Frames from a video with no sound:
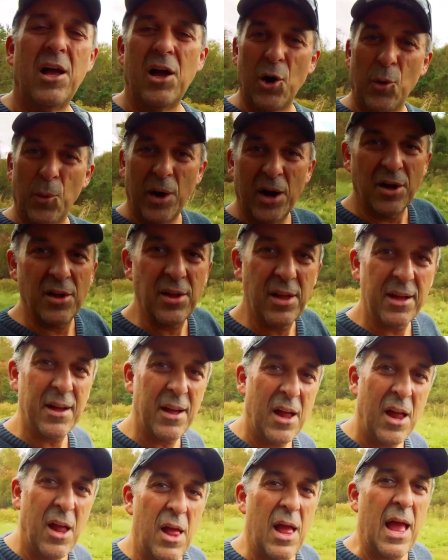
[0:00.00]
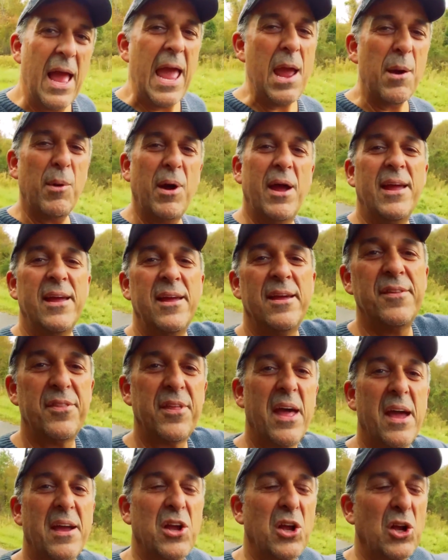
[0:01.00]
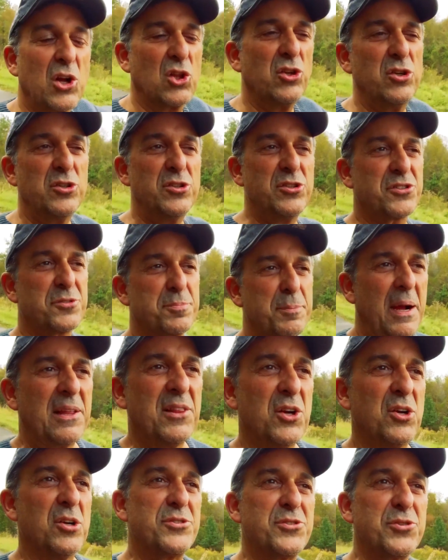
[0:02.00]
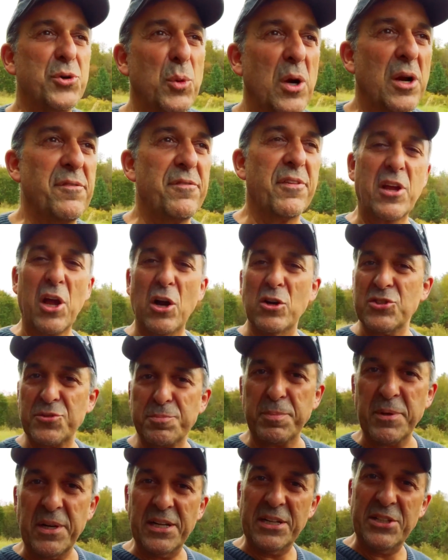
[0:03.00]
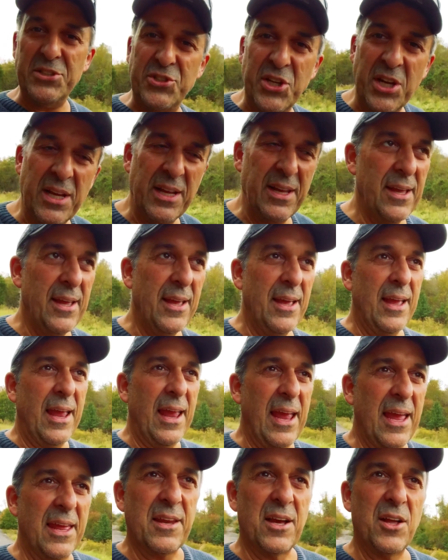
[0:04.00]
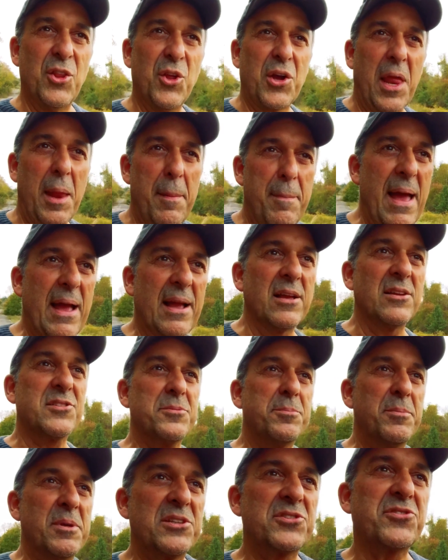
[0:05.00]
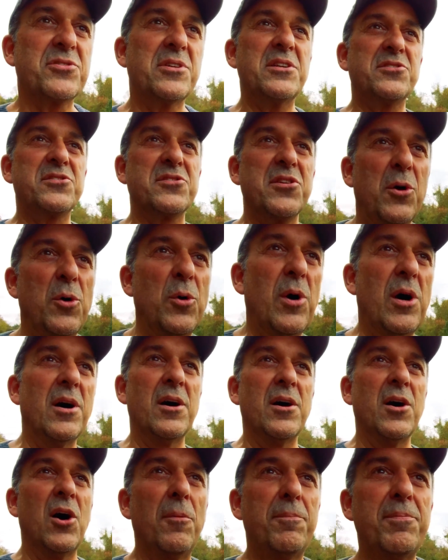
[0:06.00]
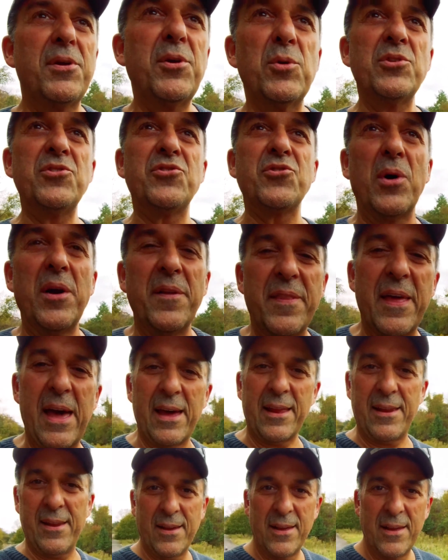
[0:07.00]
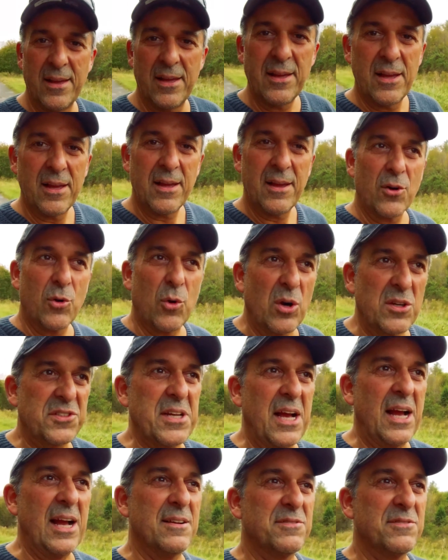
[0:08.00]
Oh well. Anyway, that concludes my little tour of the Ghost Bridge and looking back at some history. So hope you enjoyed that. Of course, I